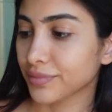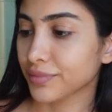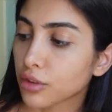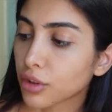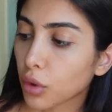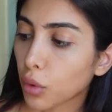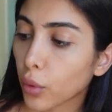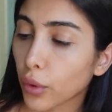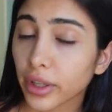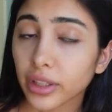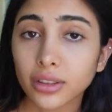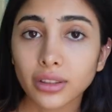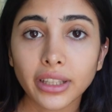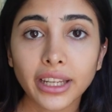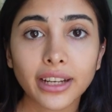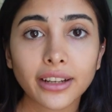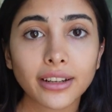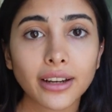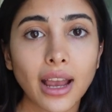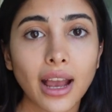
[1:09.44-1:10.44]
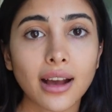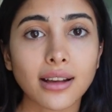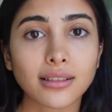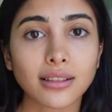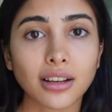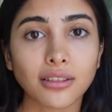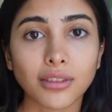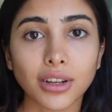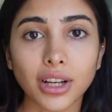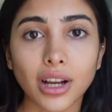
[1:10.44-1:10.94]
The oil layer has
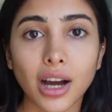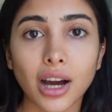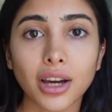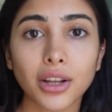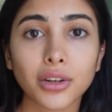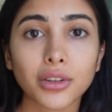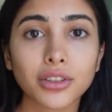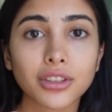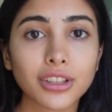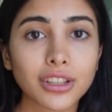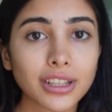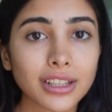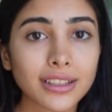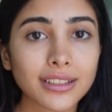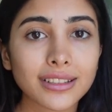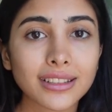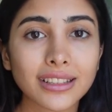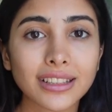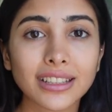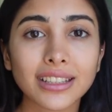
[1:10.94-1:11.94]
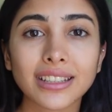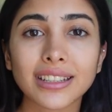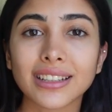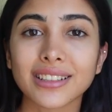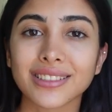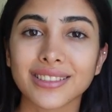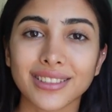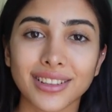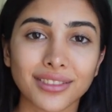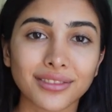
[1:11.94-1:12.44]
avocado, chia seed,
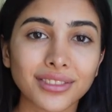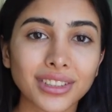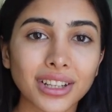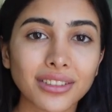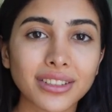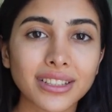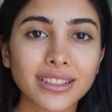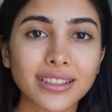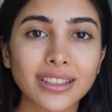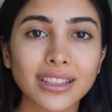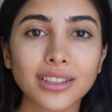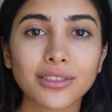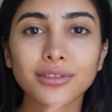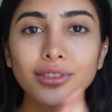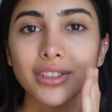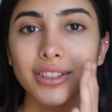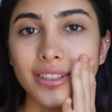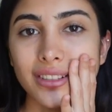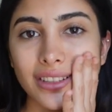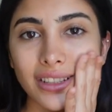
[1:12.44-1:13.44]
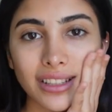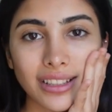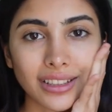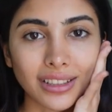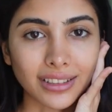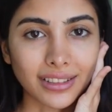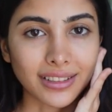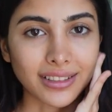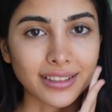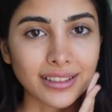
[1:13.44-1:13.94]
and sunflower seed for skin
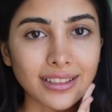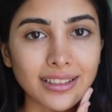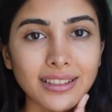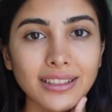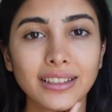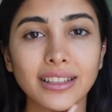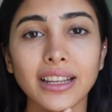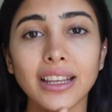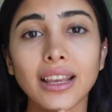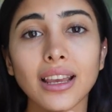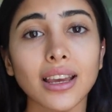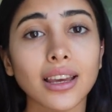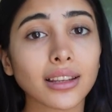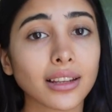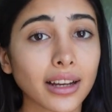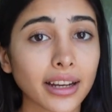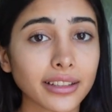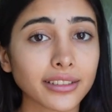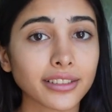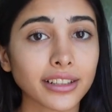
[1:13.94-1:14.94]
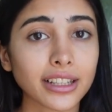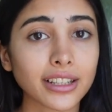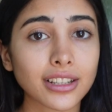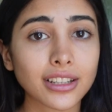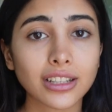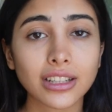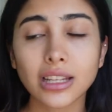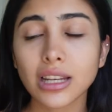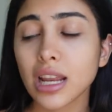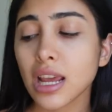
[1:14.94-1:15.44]
elasticity and
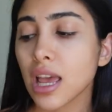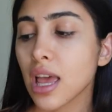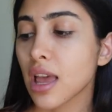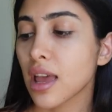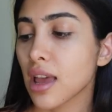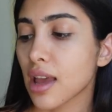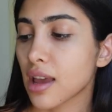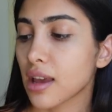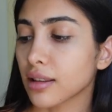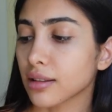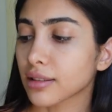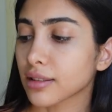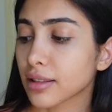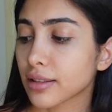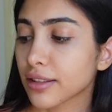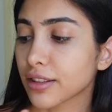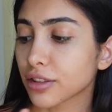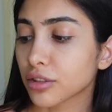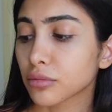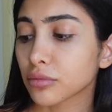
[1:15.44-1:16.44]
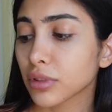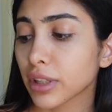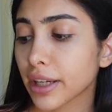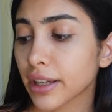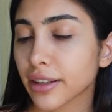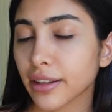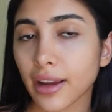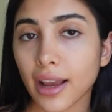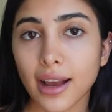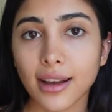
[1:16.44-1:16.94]
hydration. And the serum
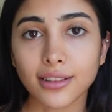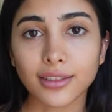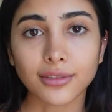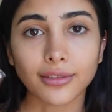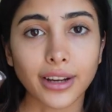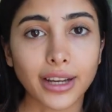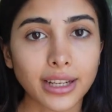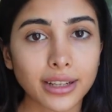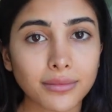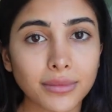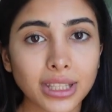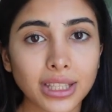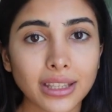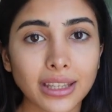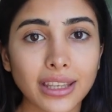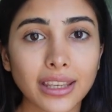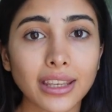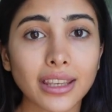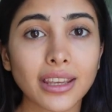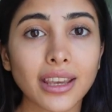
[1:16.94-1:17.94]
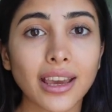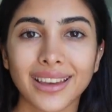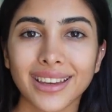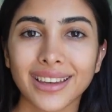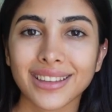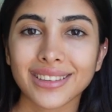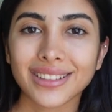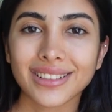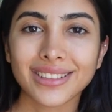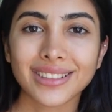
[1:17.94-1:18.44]
layer has vitamin E
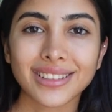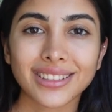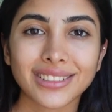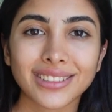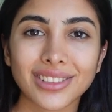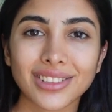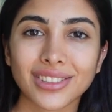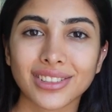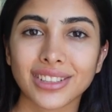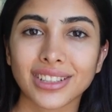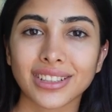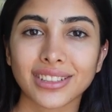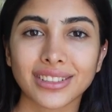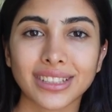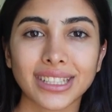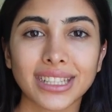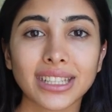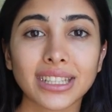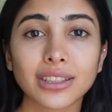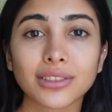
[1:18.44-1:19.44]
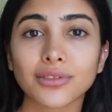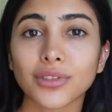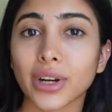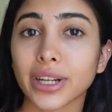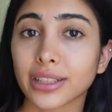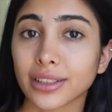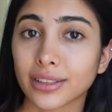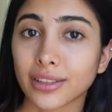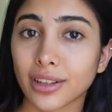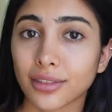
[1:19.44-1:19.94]
and their signature ingredient,
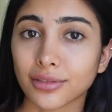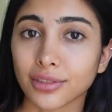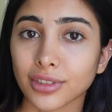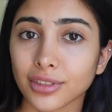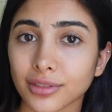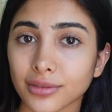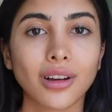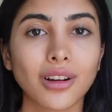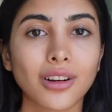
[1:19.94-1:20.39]
white truffle.